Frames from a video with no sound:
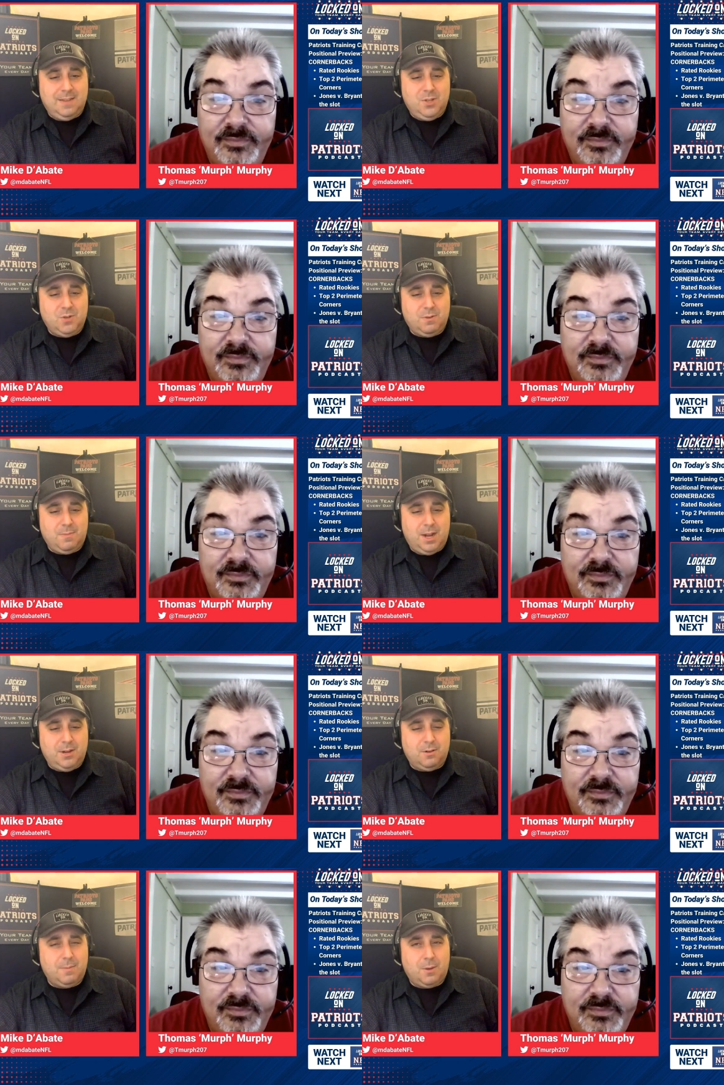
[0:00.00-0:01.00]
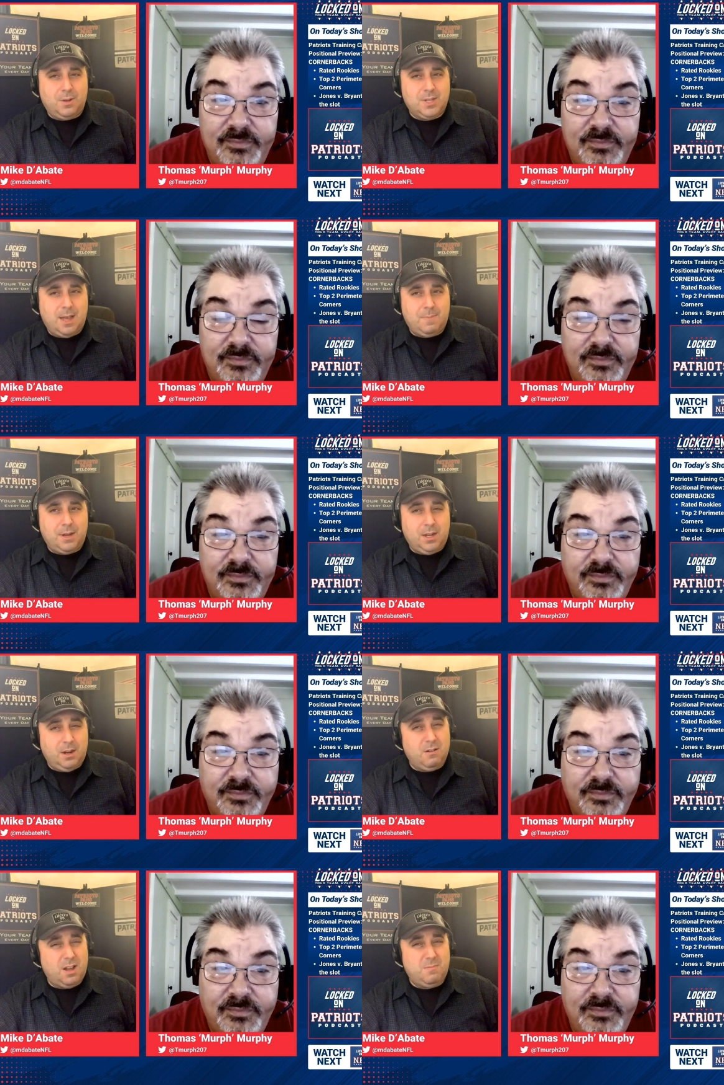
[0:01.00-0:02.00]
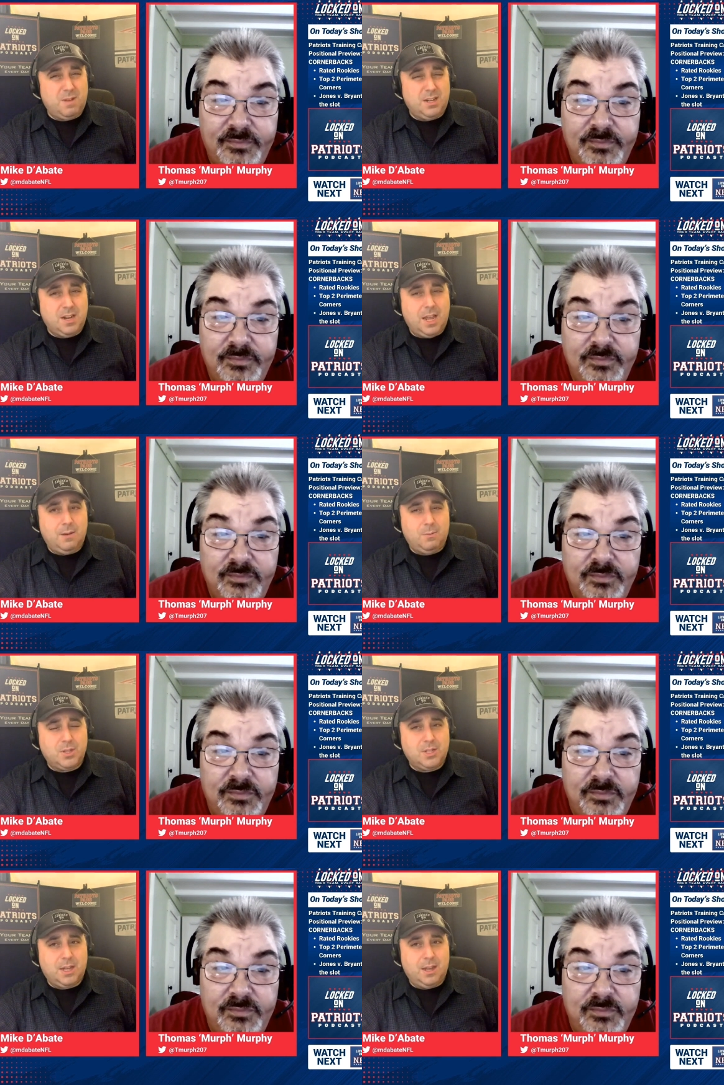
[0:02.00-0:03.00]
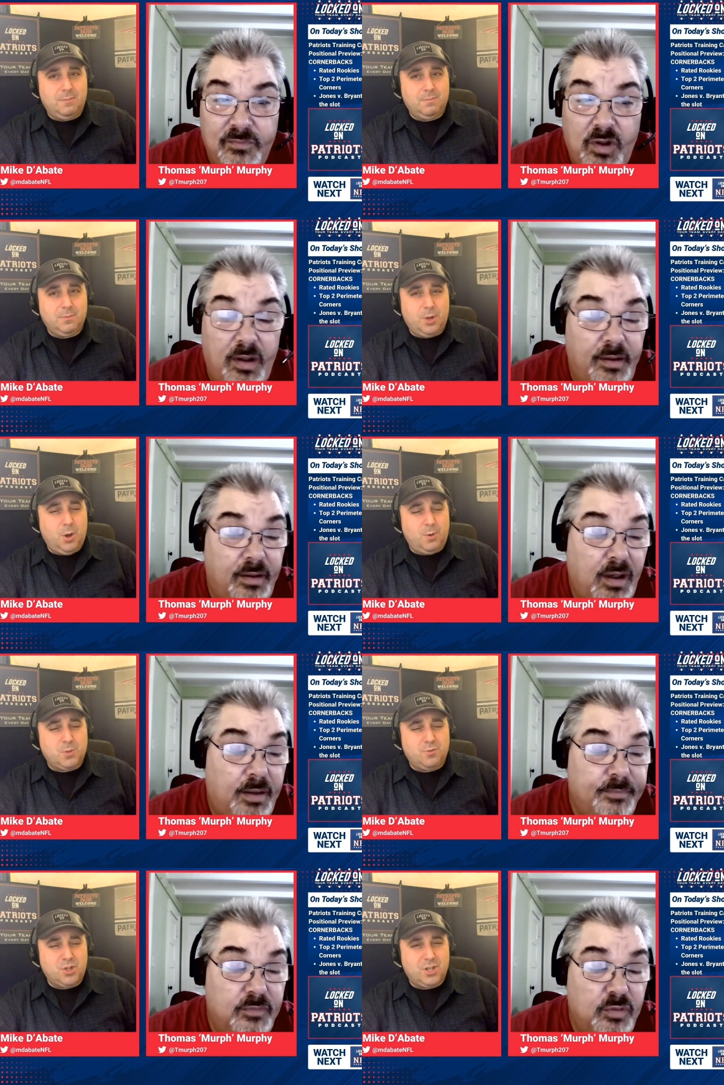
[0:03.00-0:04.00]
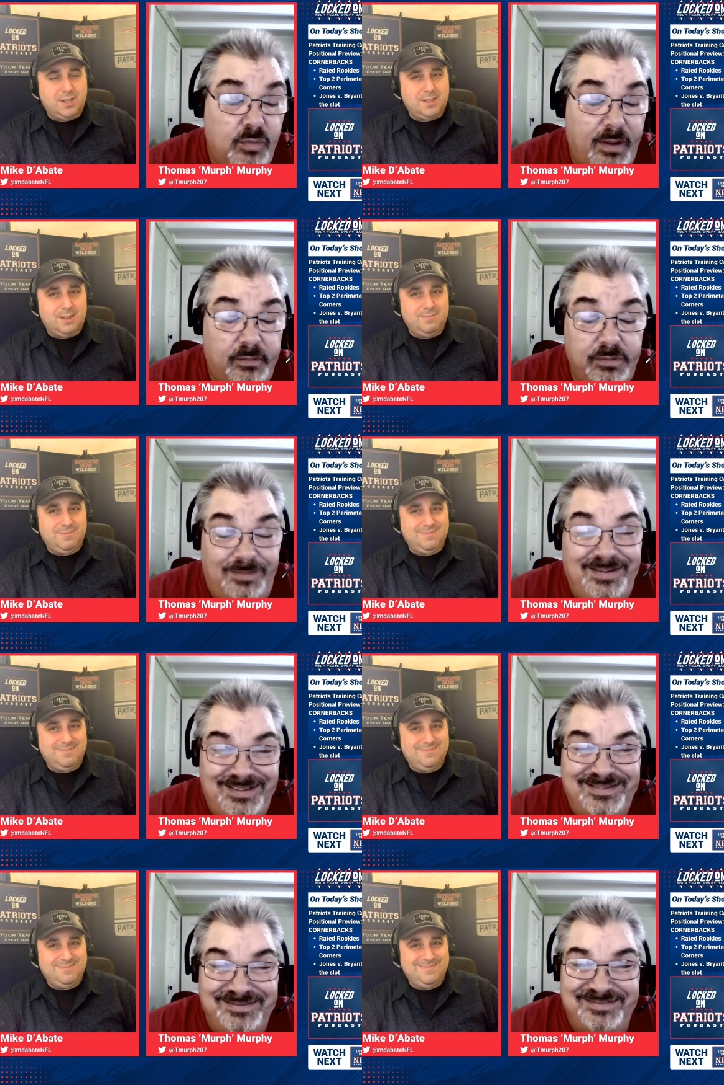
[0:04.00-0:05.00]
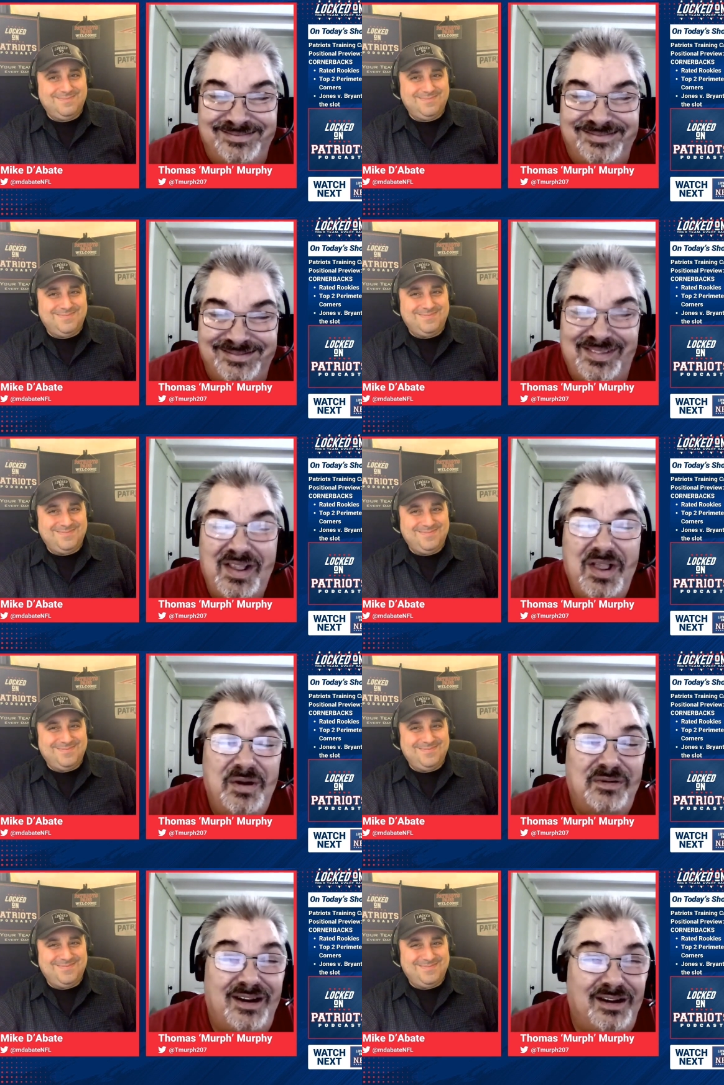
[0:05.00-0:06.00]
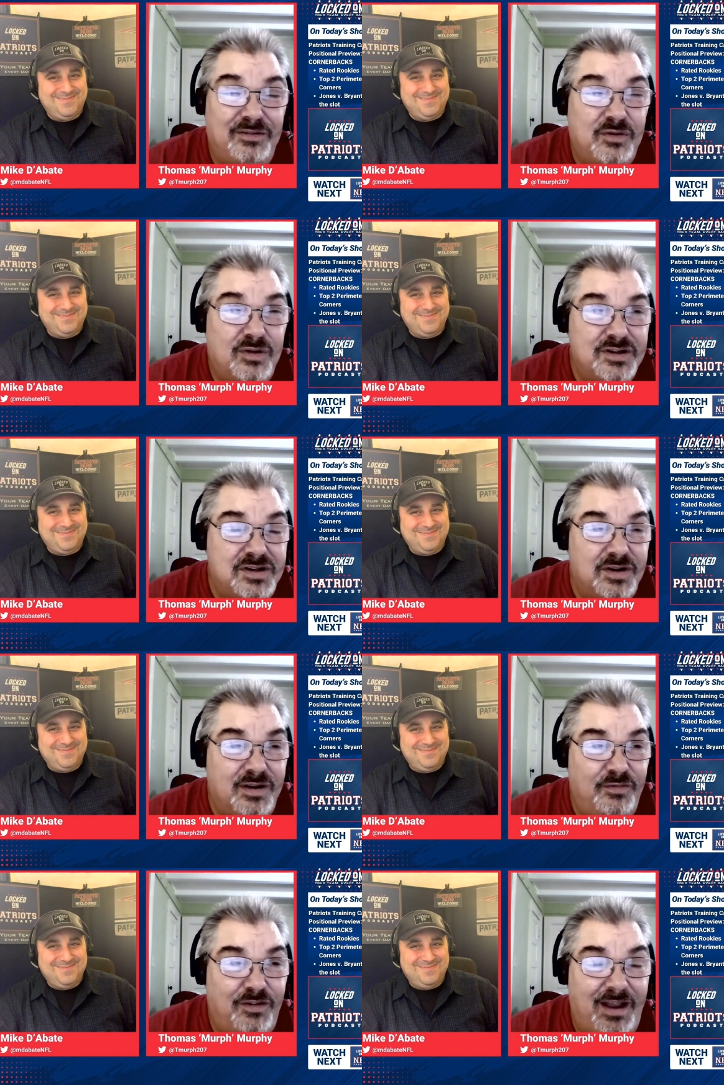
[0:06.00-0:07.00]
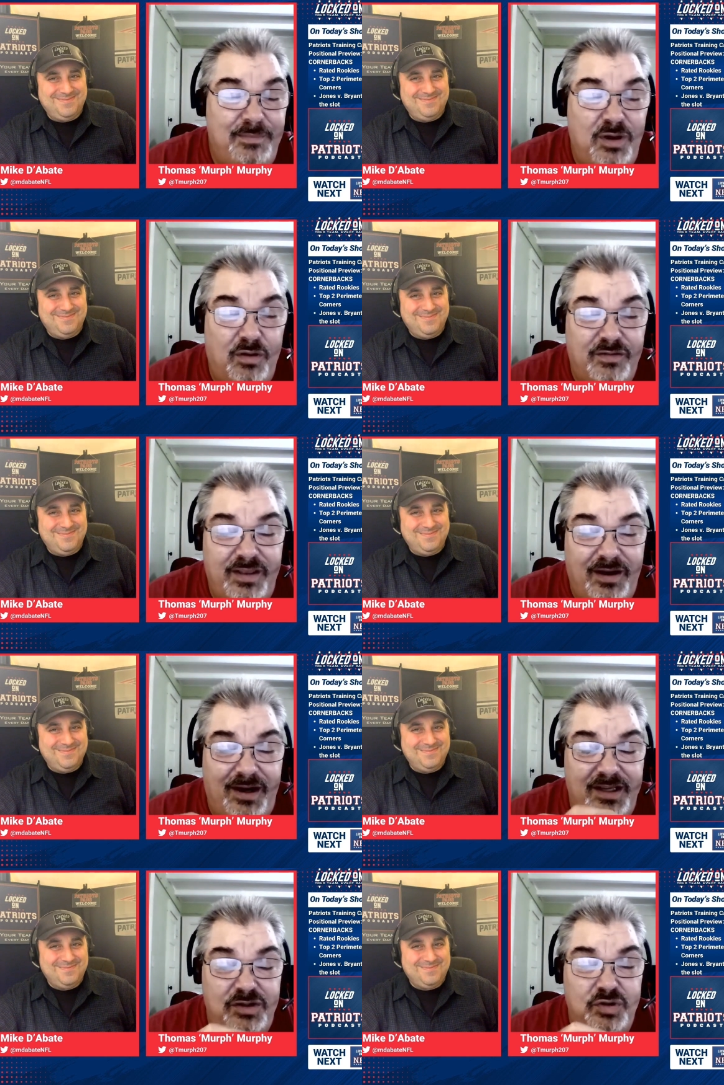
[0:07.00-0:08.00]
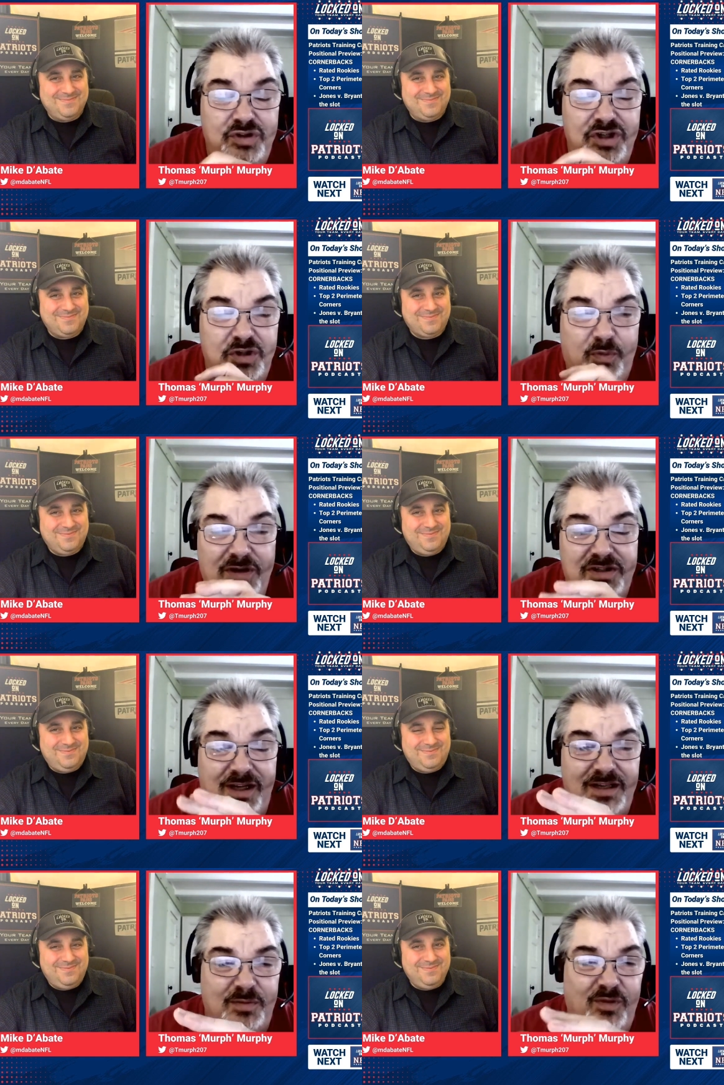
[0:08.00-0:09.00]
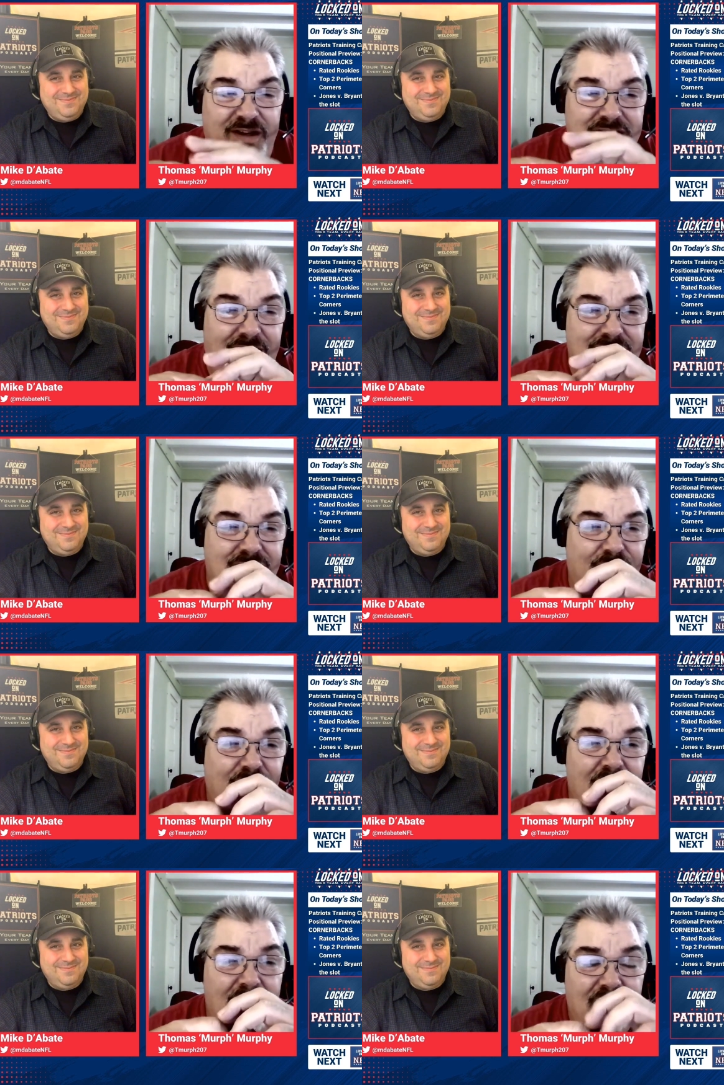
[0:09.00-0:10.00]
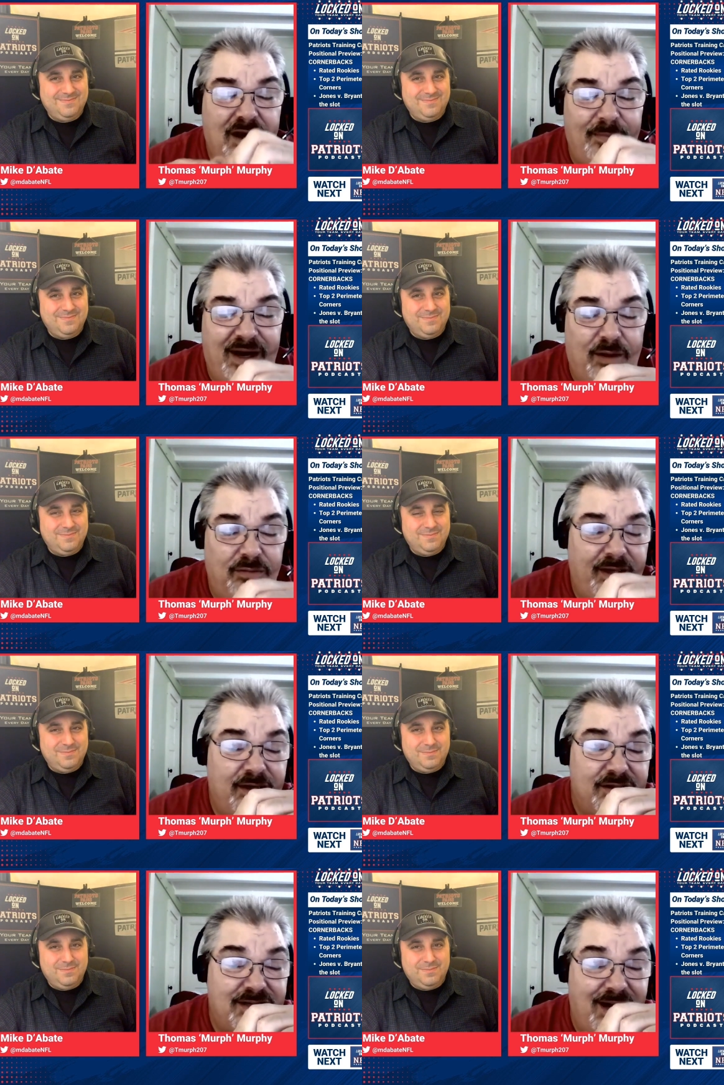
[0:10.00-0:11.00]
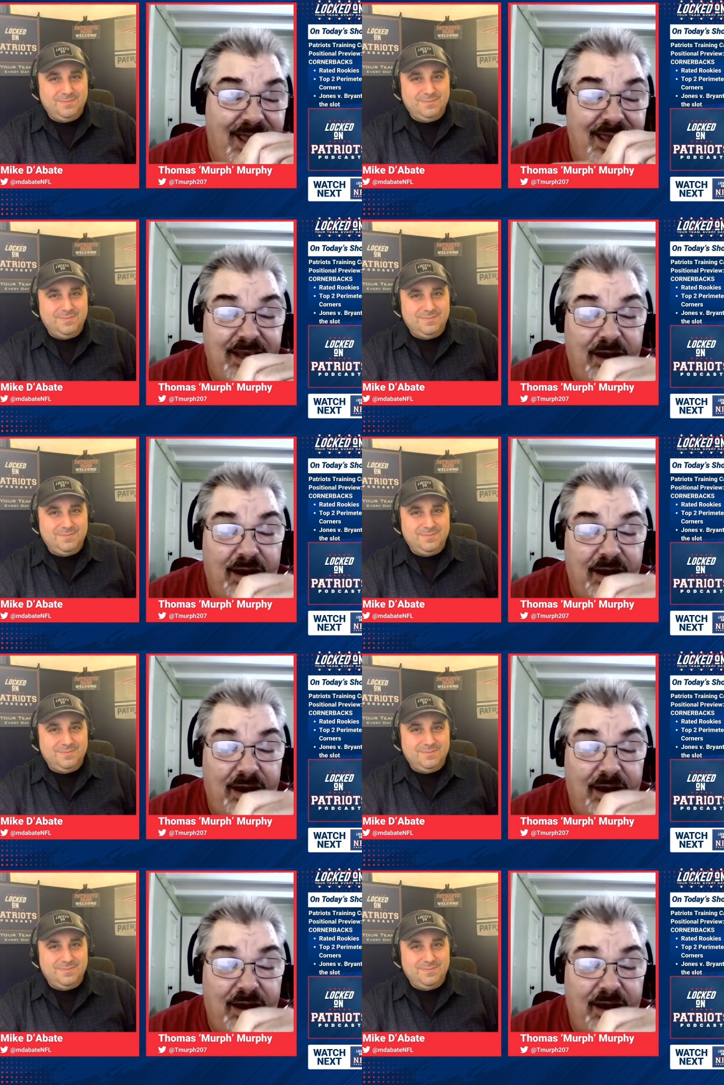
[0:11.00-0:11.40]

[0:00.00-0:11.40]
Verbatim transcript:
Speaker 1: give us a reminder about what's happening here on Monday once again. Uh, we um, well,
Speaker 2: well, of course, you can find me over there at E two G Sports. I got some Red Sox stuff coming out later today.